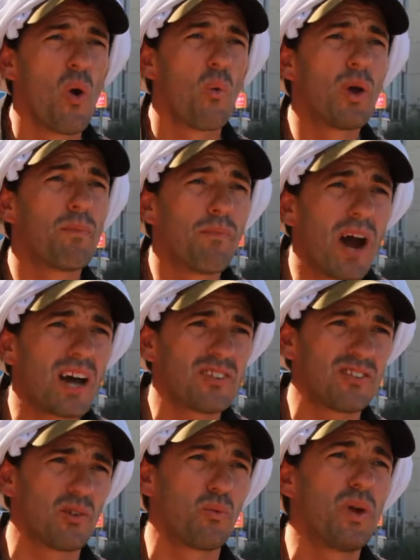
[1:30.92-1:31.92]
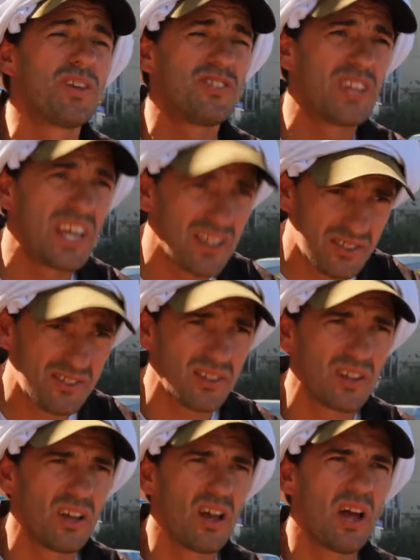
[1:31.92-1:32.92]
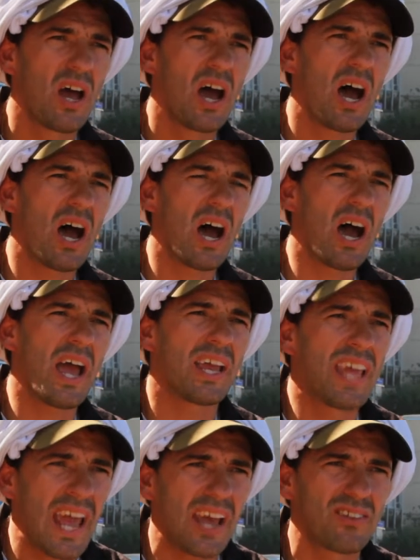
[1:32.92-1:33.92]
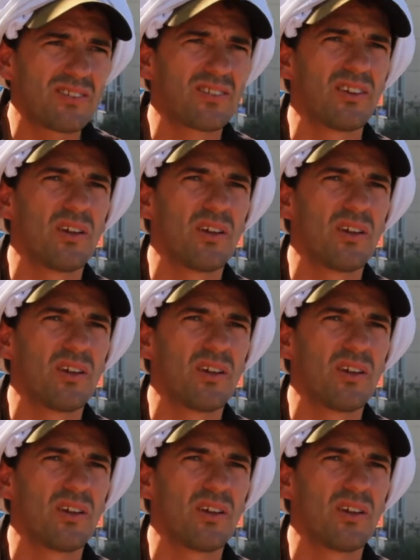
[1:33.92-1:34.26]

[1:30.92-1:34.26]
we must resist against